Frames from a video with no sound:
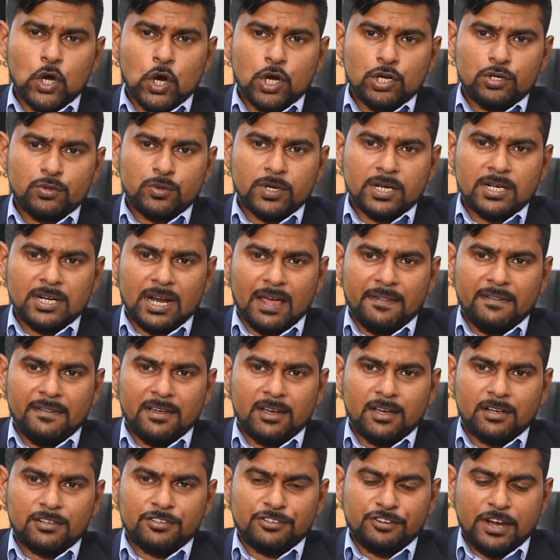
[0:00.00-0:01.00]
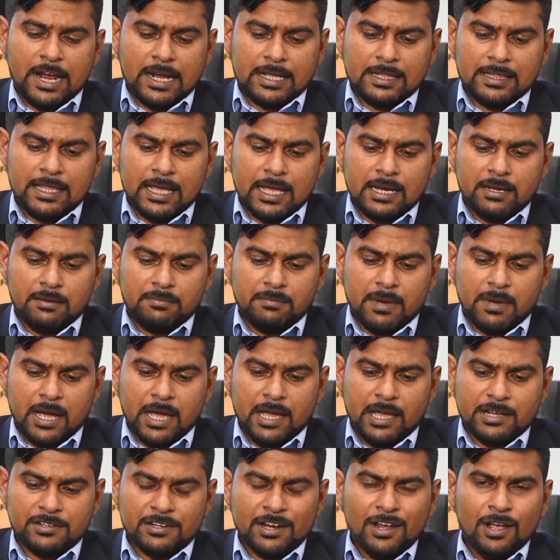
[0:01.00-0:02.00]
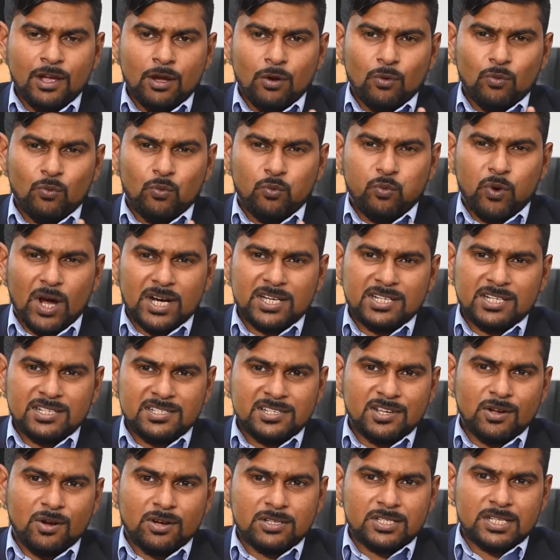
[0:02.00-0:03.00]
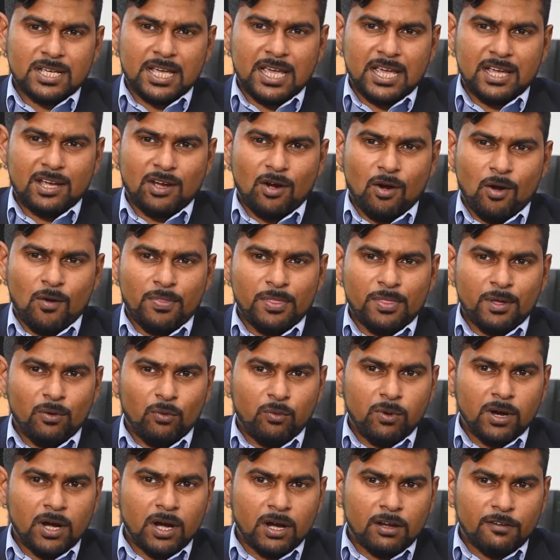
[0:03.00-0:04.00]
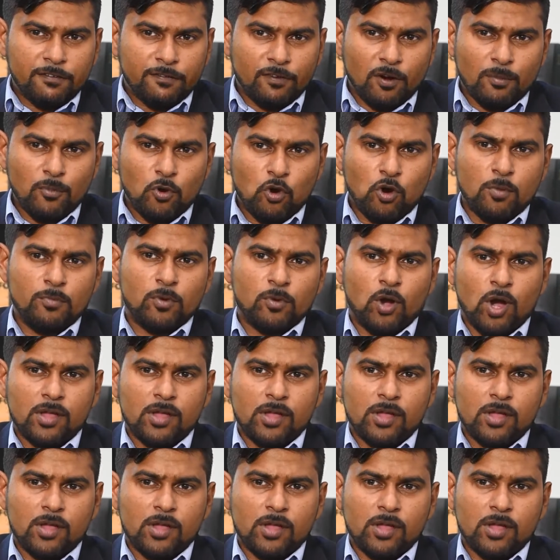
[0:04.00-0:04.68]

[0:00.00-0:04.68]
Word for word: on to another track then mahesh what is your take on the work from home